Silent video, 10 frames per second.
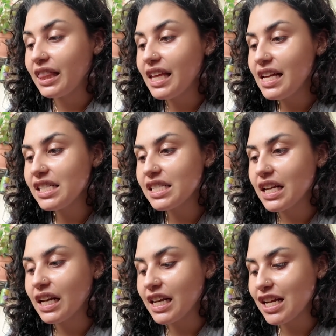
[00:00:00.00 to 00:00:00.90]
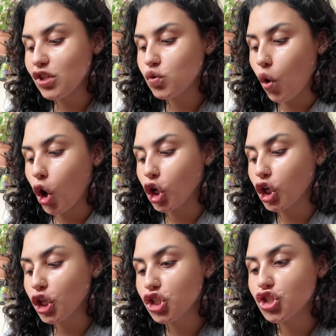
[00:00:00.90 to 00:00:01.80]
This needs a
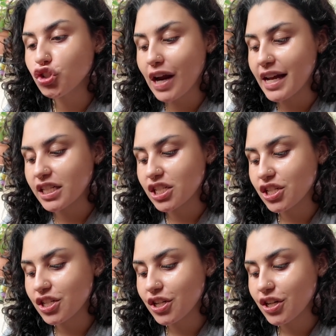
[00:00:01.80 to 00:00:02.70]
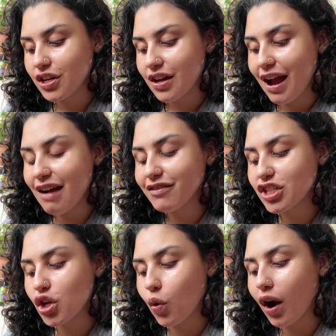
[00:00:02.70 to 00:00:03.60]
good drench every
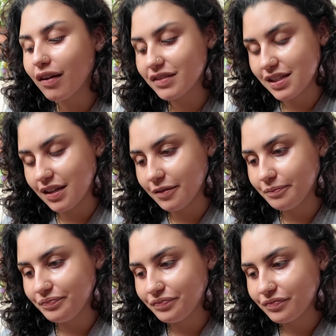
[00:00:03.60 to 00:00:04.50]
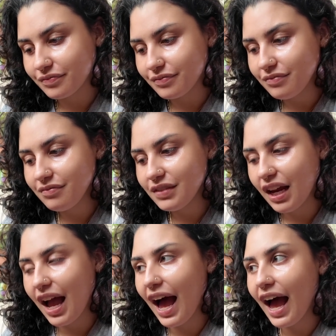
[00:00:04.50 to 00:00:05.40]
so often.
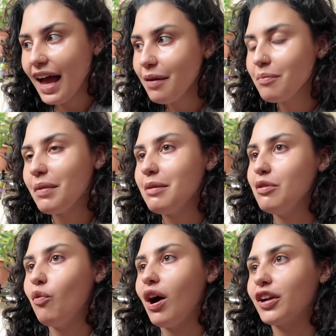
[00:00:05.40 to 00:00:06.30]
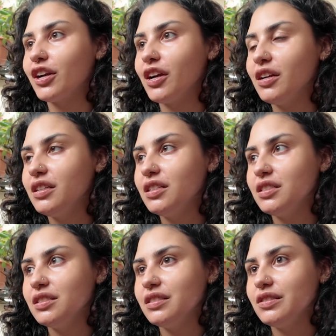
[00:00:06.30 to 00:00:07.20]
I maybe water
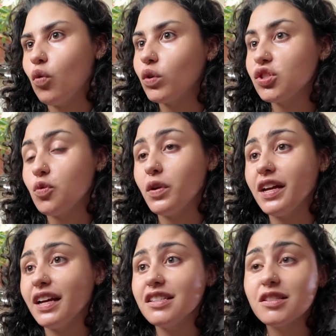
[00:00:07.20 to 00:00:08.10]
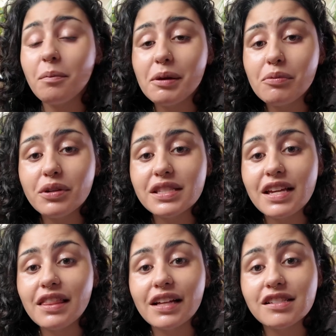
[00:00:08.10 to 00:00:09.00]
once a week, and some people would
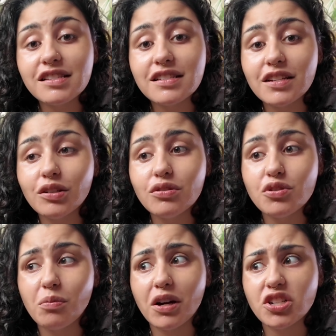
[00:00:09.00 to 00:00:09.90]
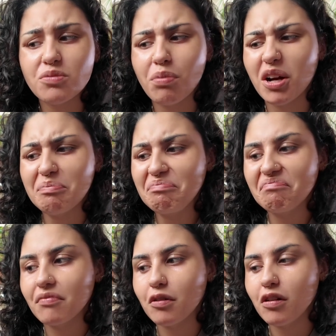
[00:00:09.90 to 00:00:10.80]
say that's still too much, but
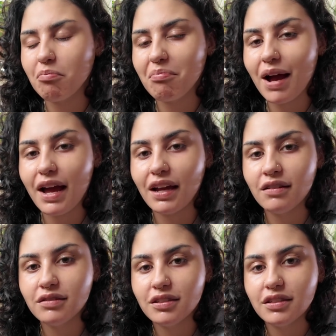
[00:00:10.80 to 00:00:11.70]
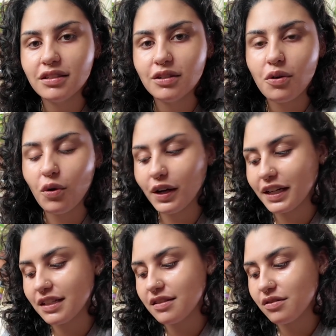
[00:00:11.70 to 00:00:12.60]
my
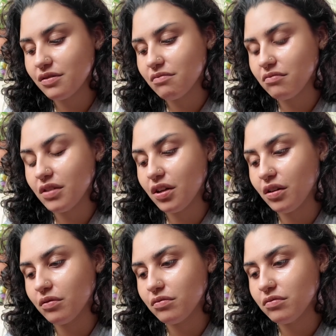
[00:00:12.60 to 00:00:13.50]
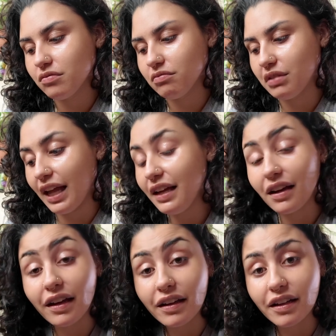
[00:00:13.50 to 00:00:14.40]
orchids, you know, like
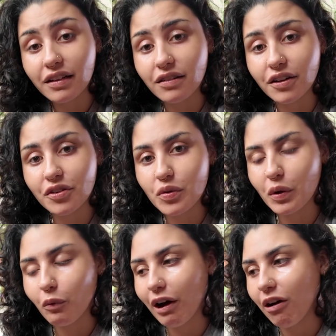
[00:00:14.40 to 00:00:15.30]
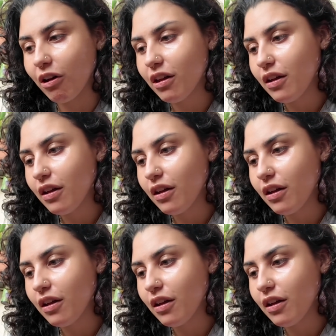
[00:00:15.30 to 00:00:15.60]
it and are doing well.